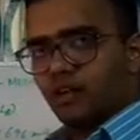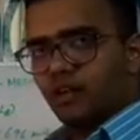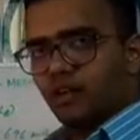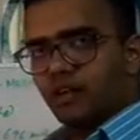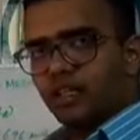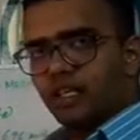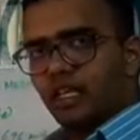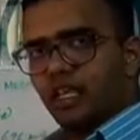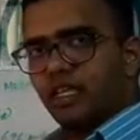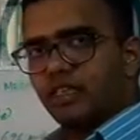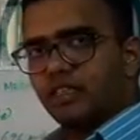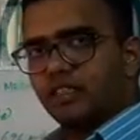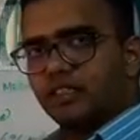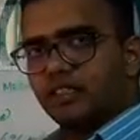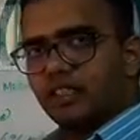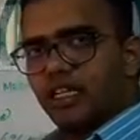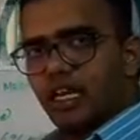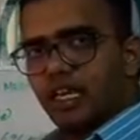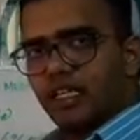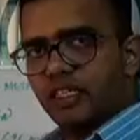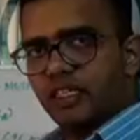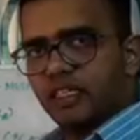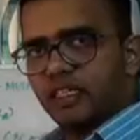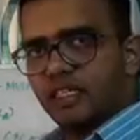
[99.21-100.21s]
rotates,
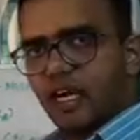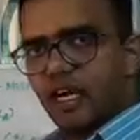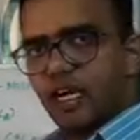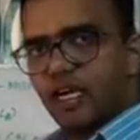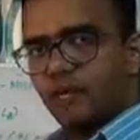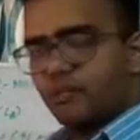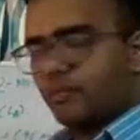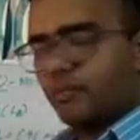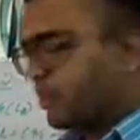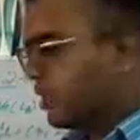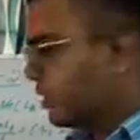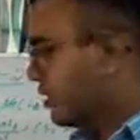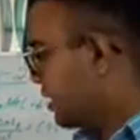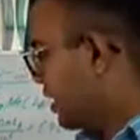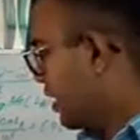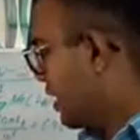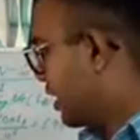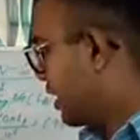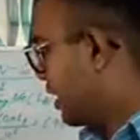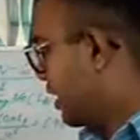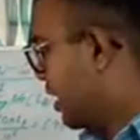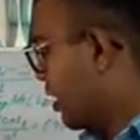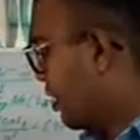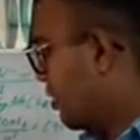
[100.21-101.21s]
like the time, it's
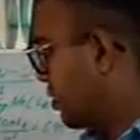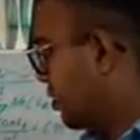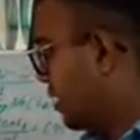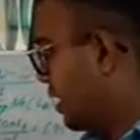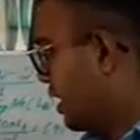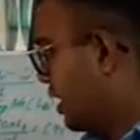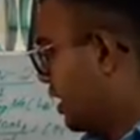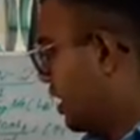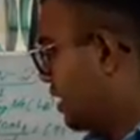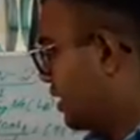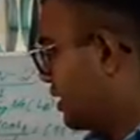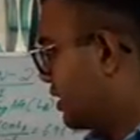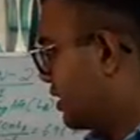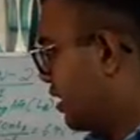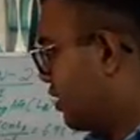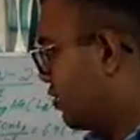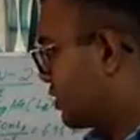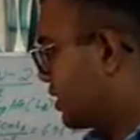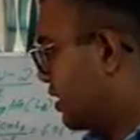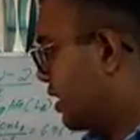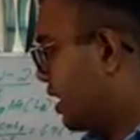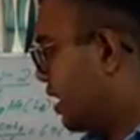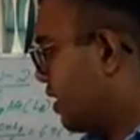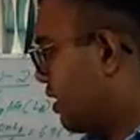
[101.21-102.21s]
like around
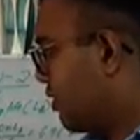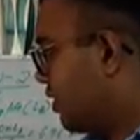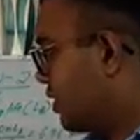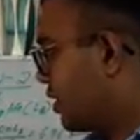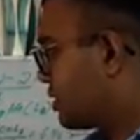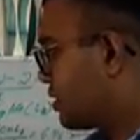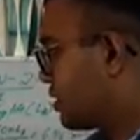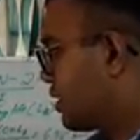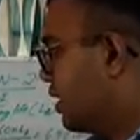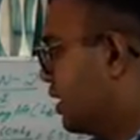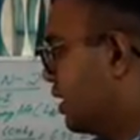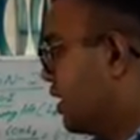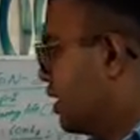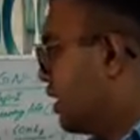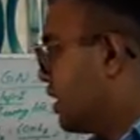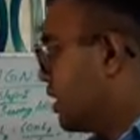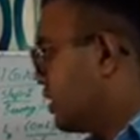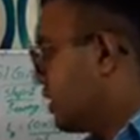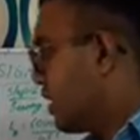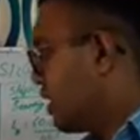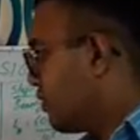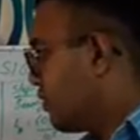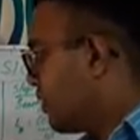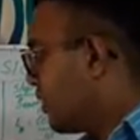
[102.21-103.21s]
8,000 hours.
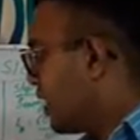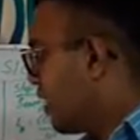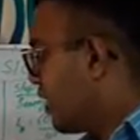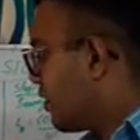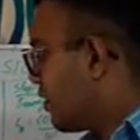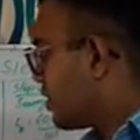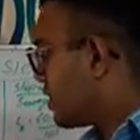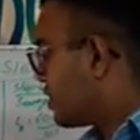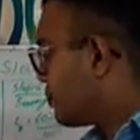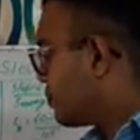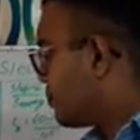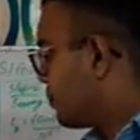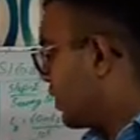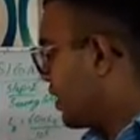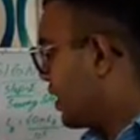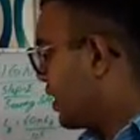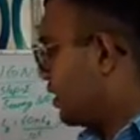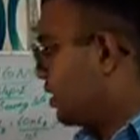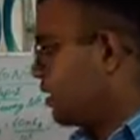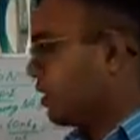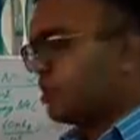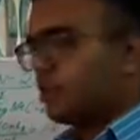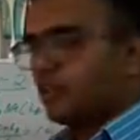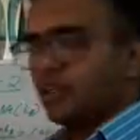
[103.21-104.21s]
Then we have the
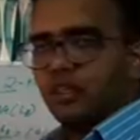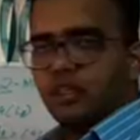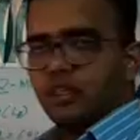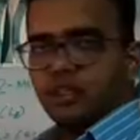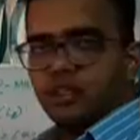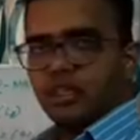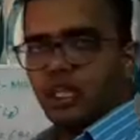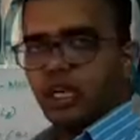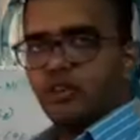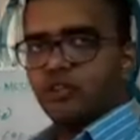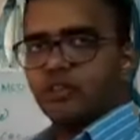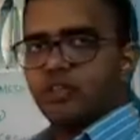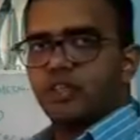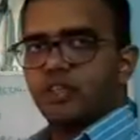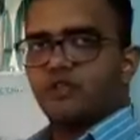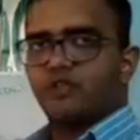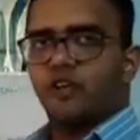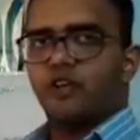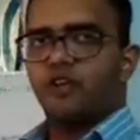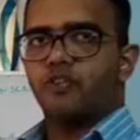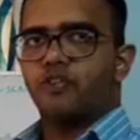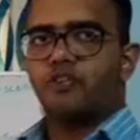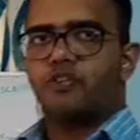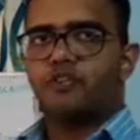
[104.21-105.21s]
speed
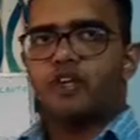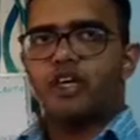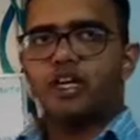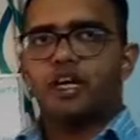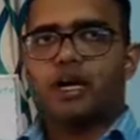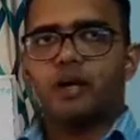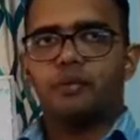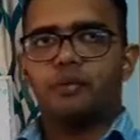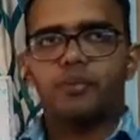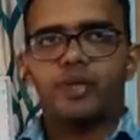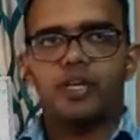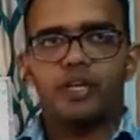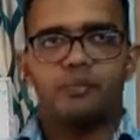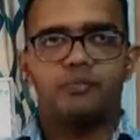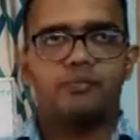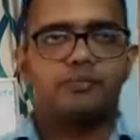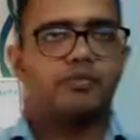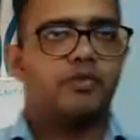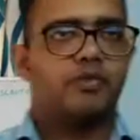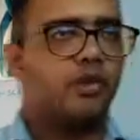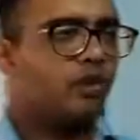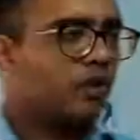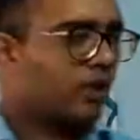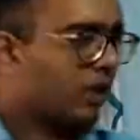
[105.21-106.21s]
1450 rpm.
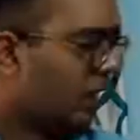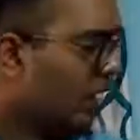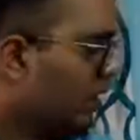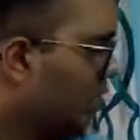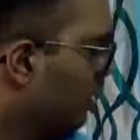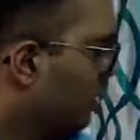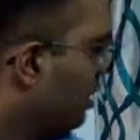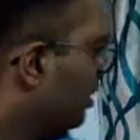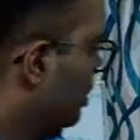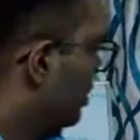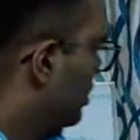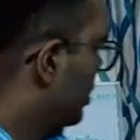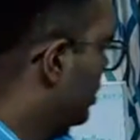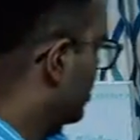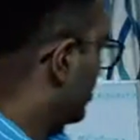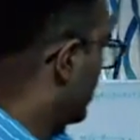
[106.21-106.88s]
Okay, these